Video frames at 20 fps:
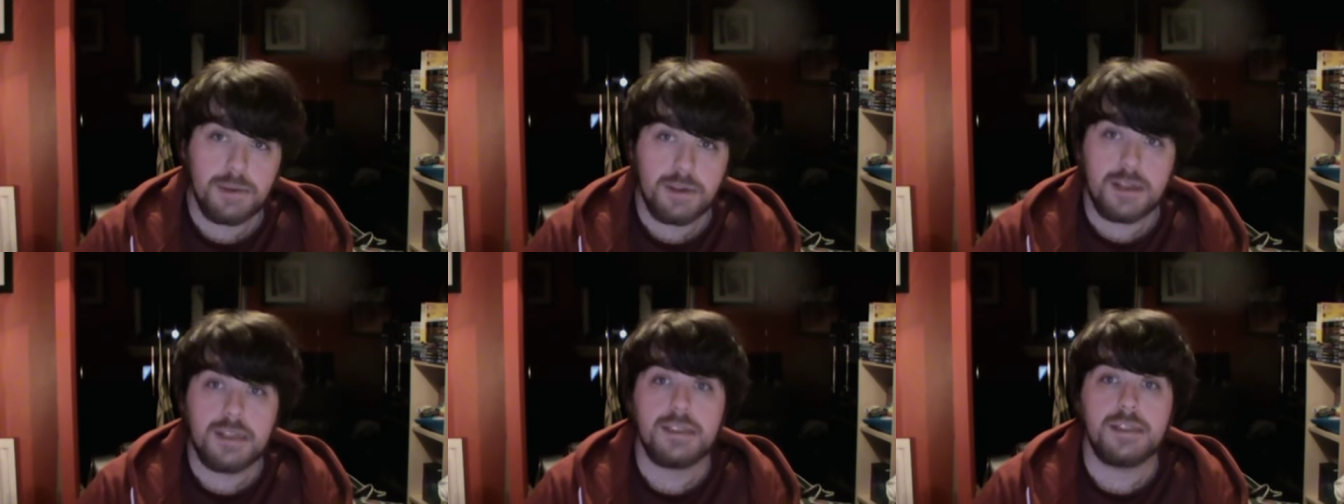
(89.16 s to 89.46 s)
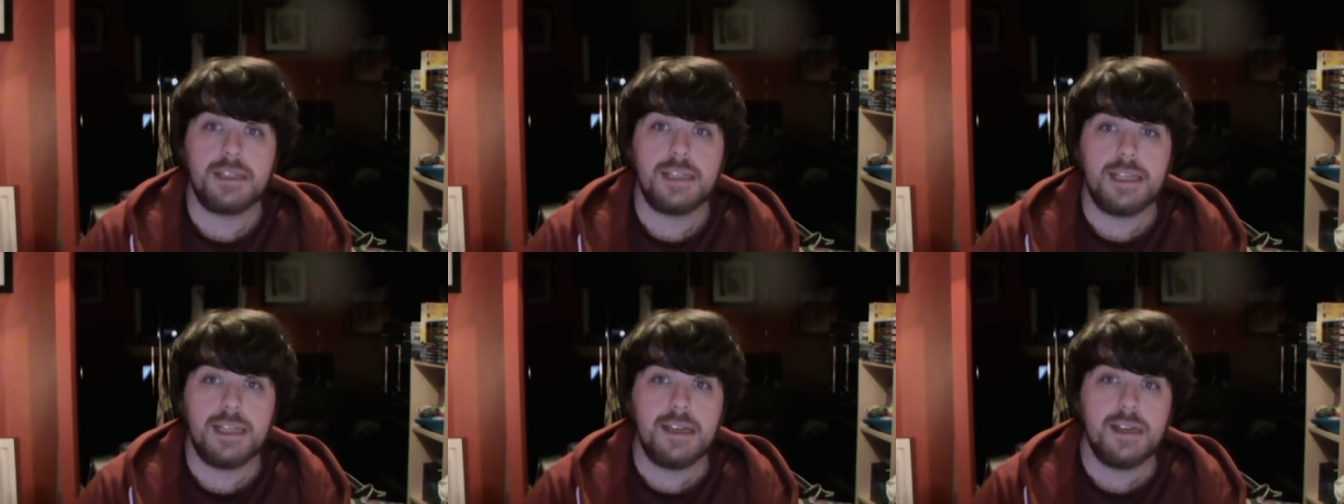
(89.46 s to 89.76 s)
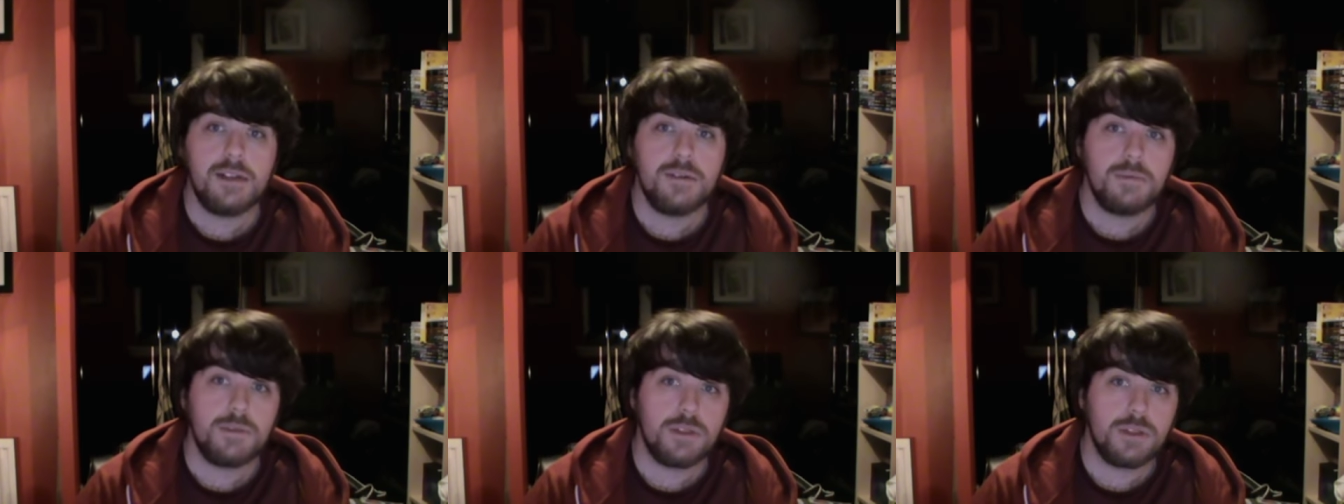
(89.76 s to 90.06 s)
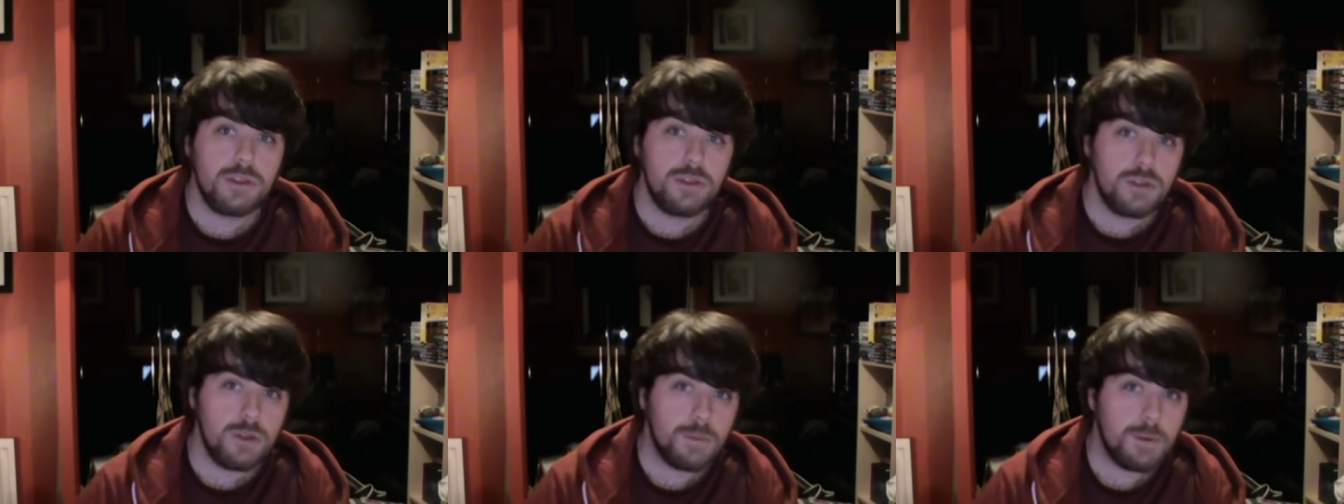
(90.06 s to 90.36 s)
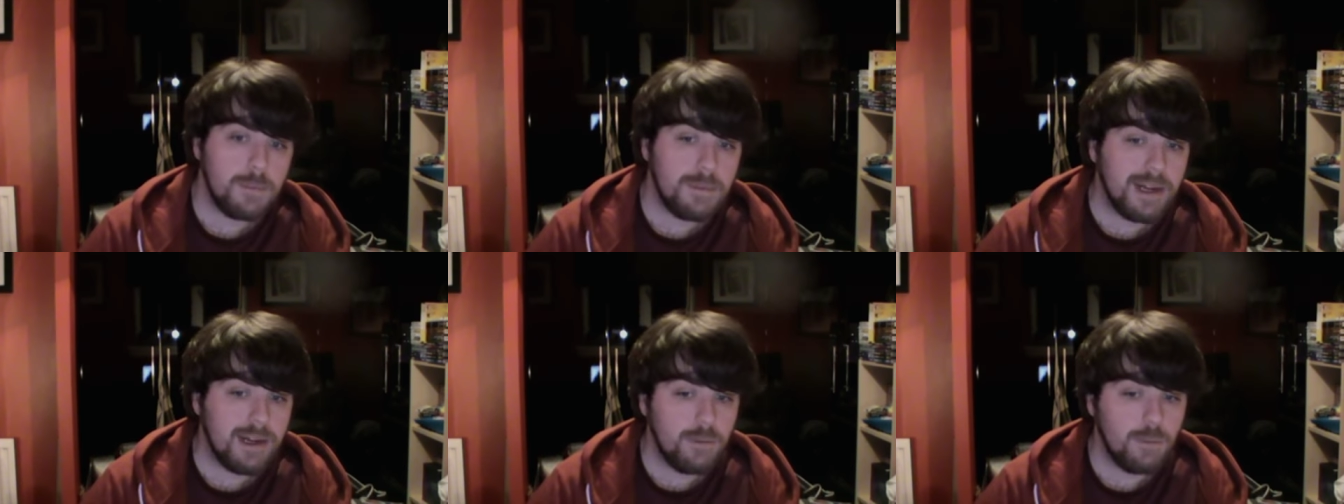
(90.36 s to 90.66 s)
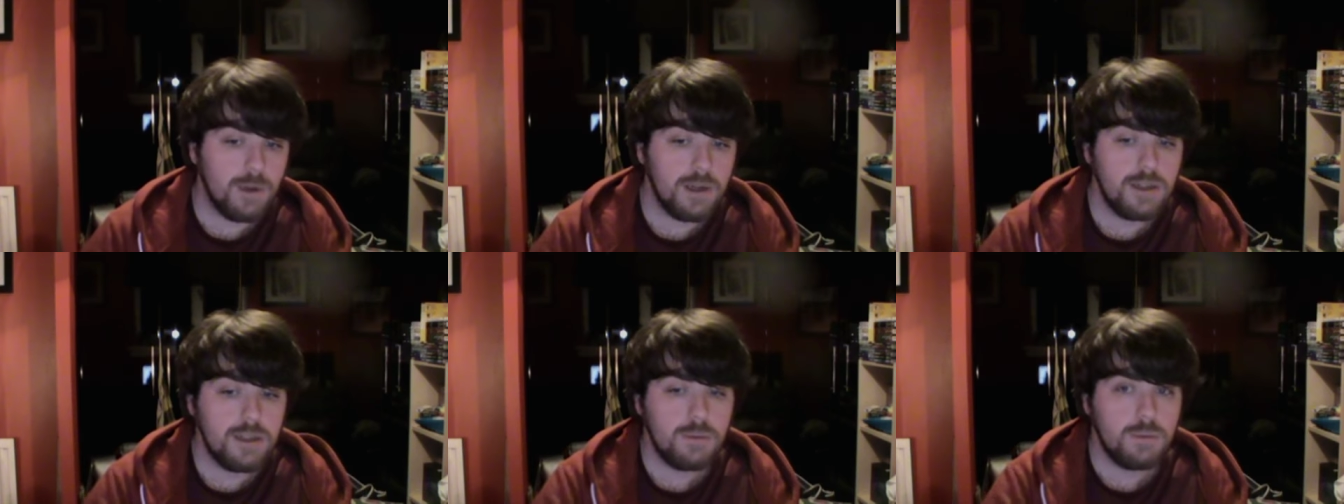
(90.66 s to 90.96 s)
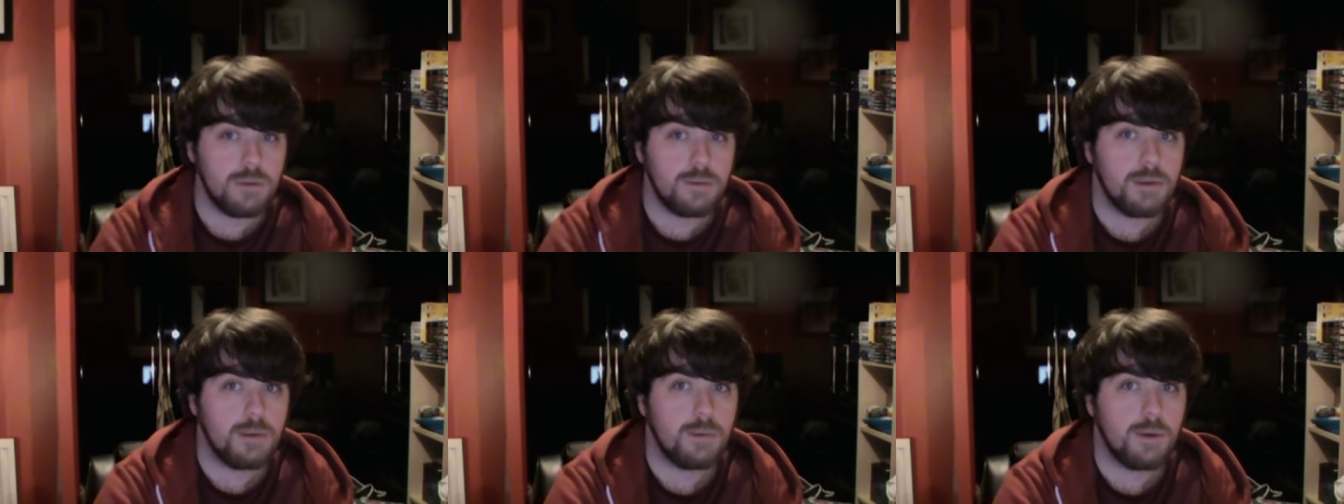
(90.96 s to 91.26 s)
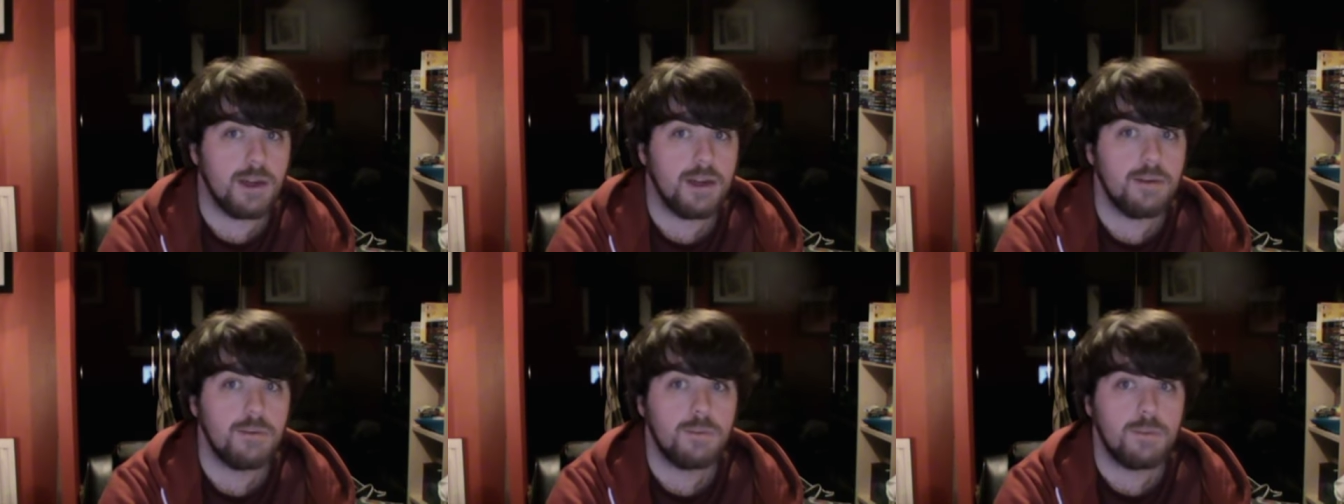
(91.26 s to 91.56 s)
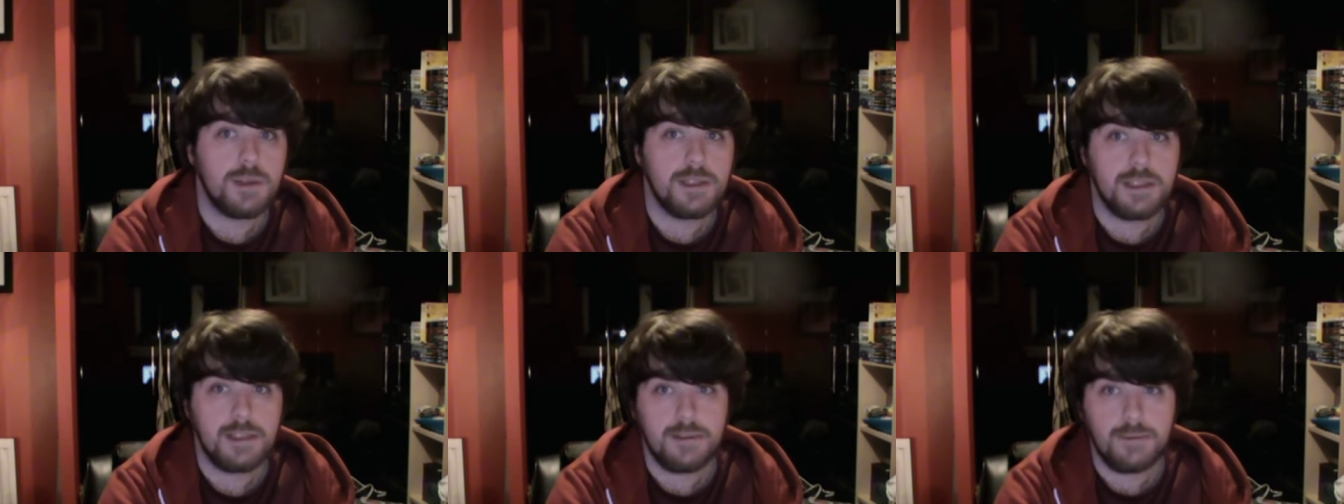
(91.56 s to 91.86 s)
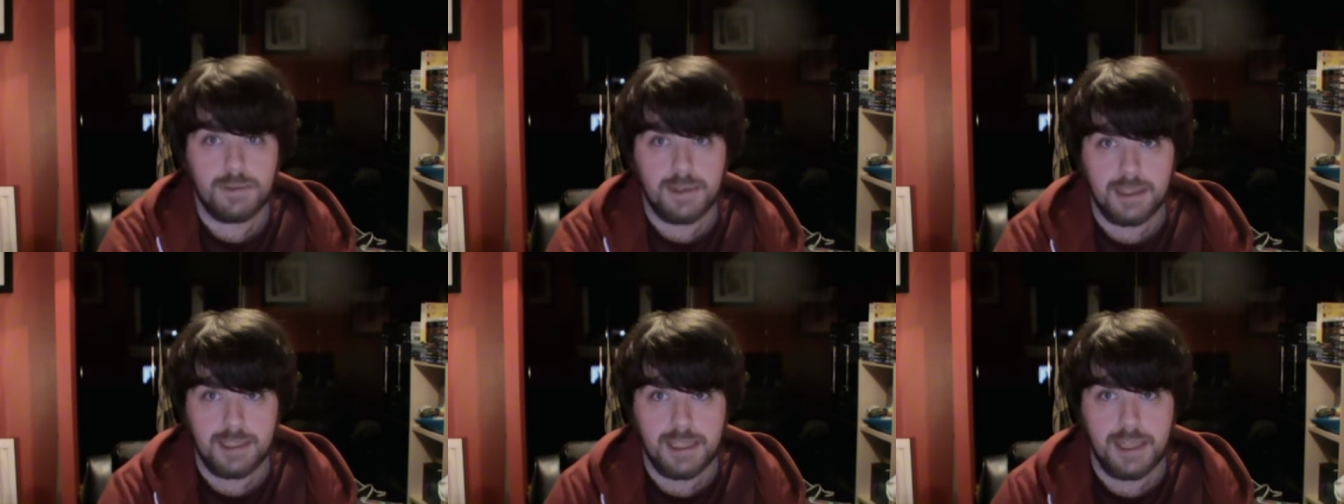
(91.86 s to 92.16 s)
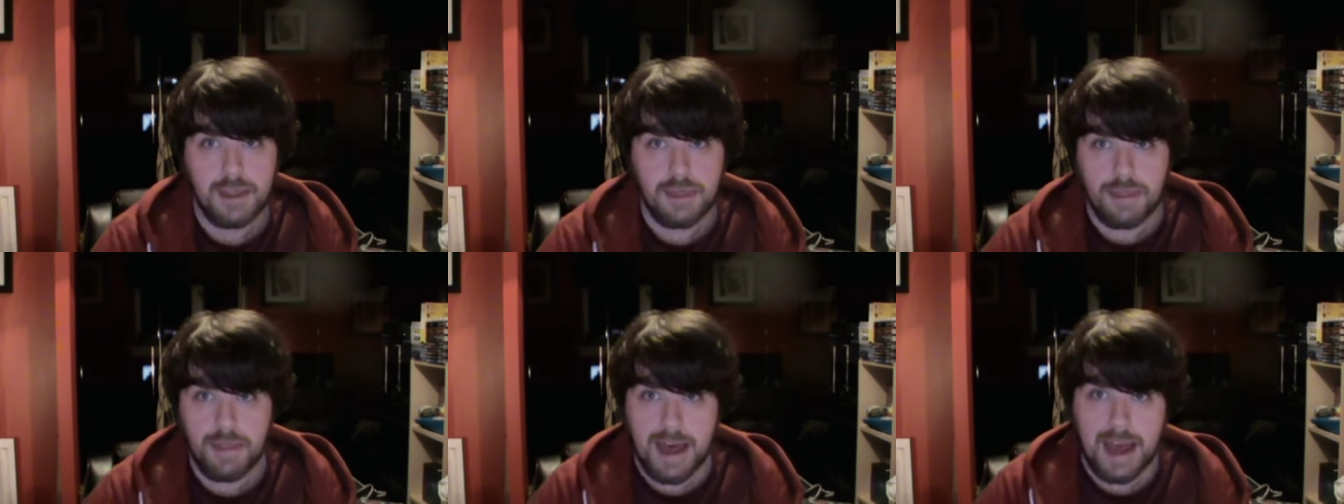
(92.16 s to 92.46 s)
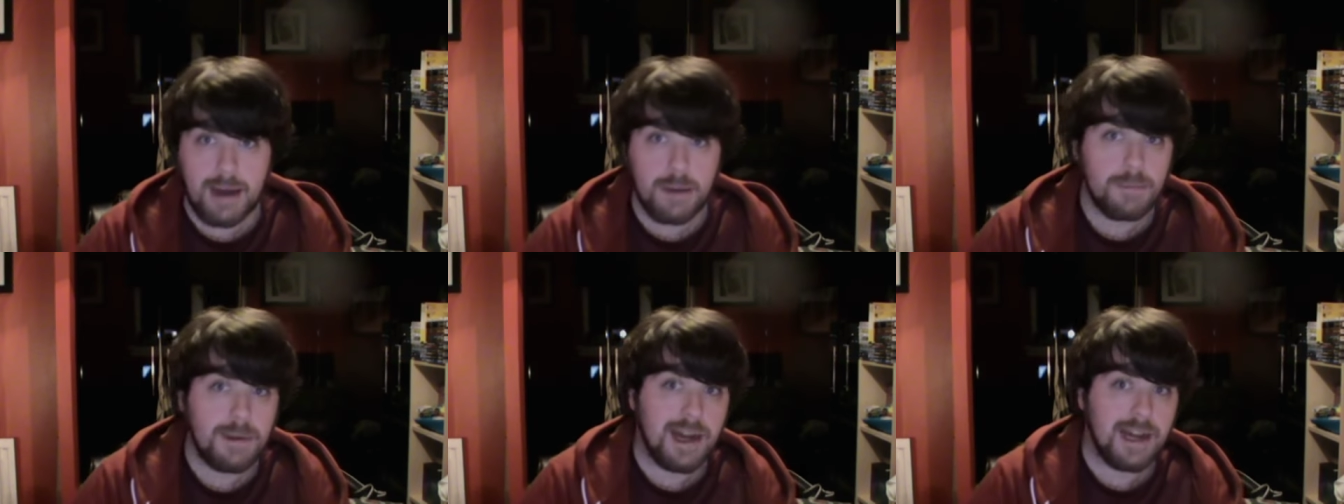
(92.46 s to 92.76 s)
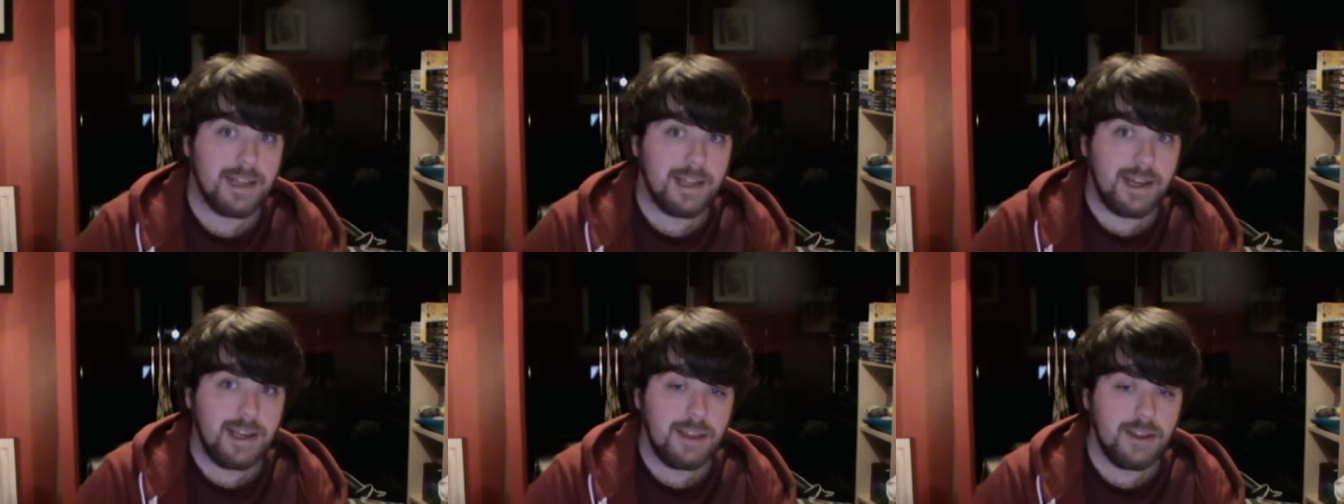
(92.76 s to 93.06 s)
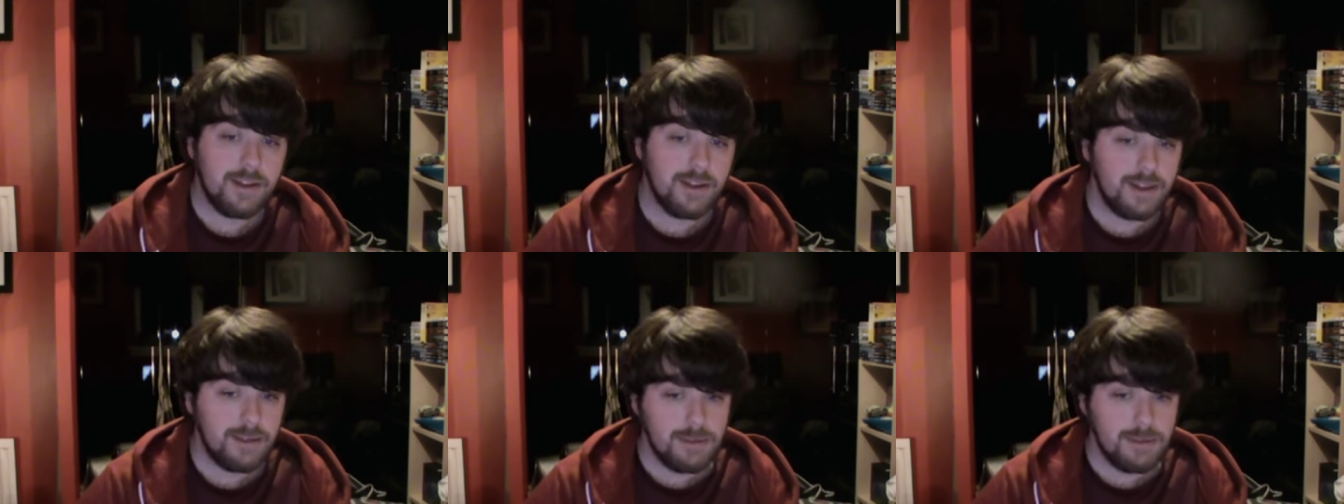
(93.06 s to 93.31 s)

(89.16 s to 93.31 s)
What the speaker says: be honest, the Superman Wonder Woman one wasn't really that bad either.